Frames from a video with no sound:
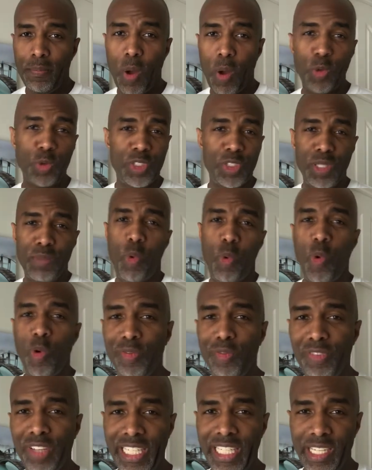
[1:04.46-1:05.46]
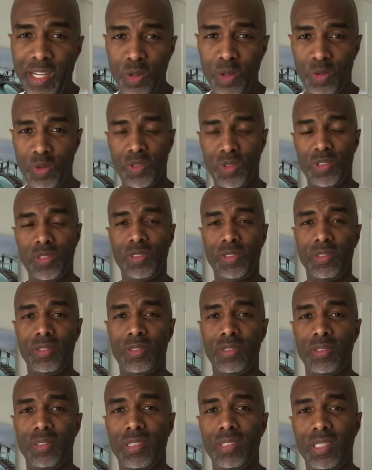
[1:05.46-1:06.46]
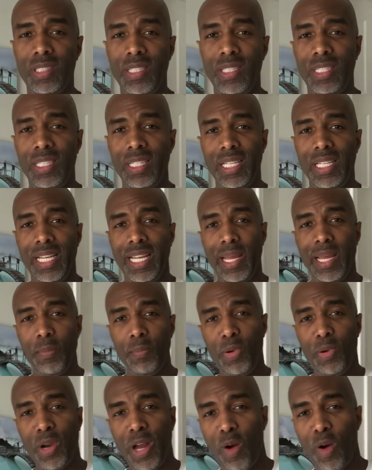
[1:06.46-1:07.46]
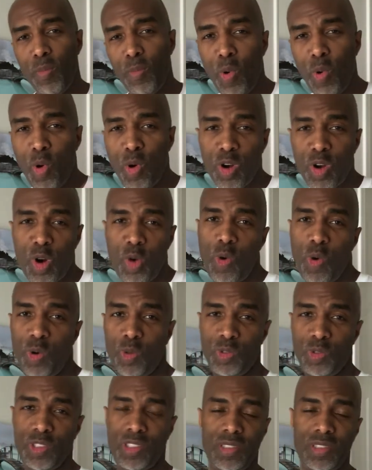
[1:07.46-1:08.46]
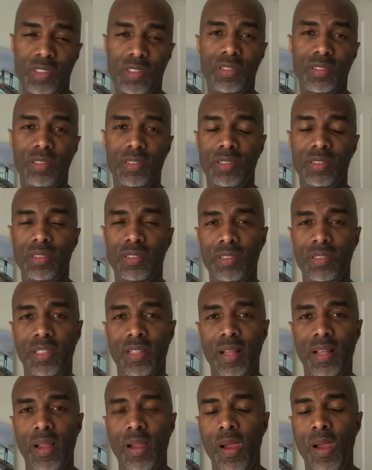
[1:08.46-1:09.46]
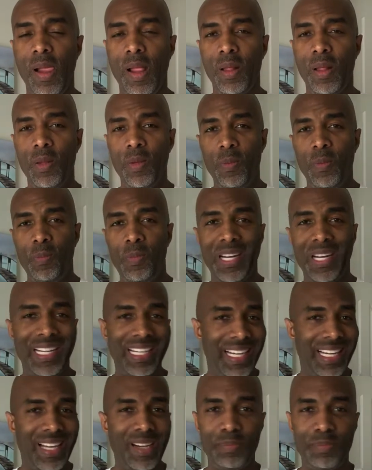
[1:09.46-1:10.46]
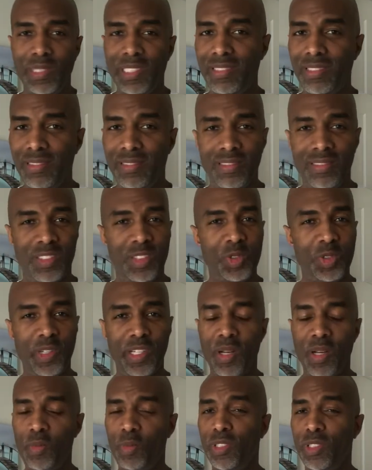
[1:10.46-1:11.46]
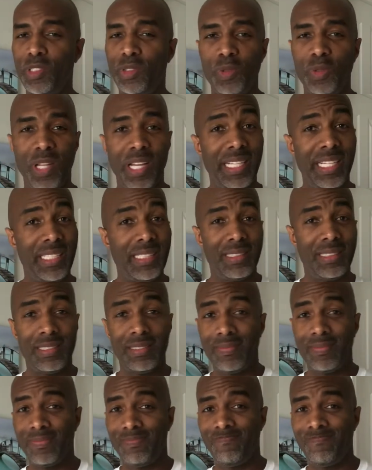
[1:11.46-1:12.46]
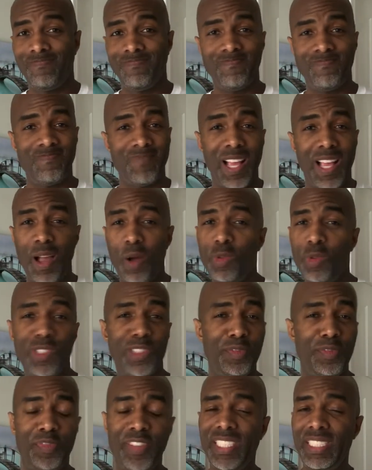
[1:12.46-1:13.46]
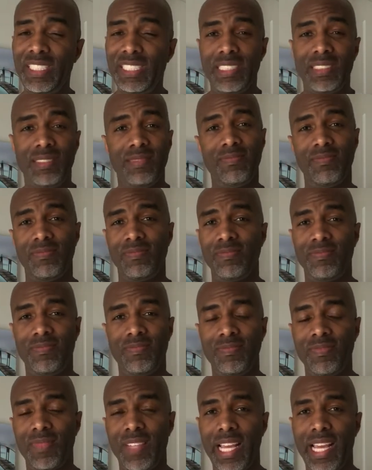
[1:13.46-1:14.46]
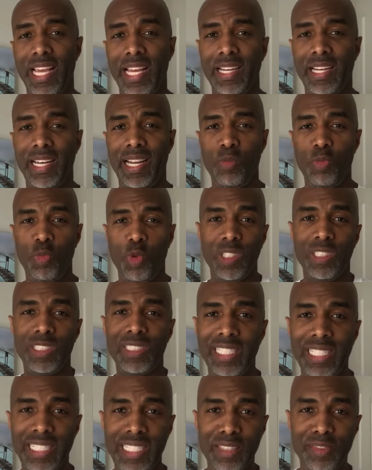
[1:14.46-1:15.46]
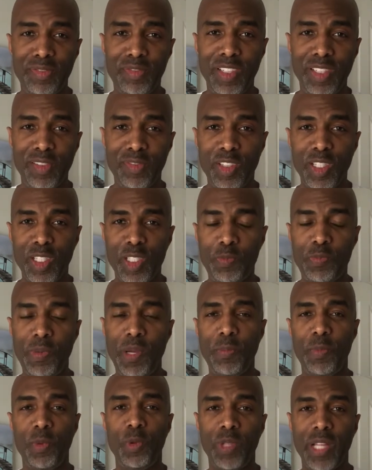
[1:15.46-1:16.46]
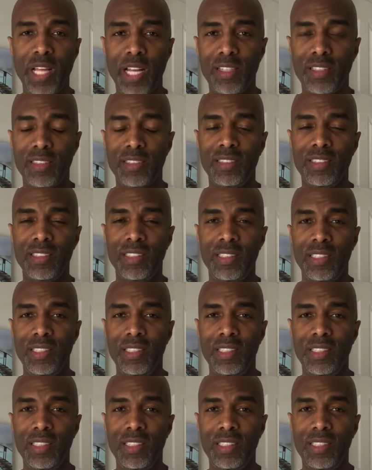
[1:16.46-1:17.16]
posted more videos and put out more quotes. But I gotta be straight up with you, like, I wasn't feeling it. And one thing, if there's people that are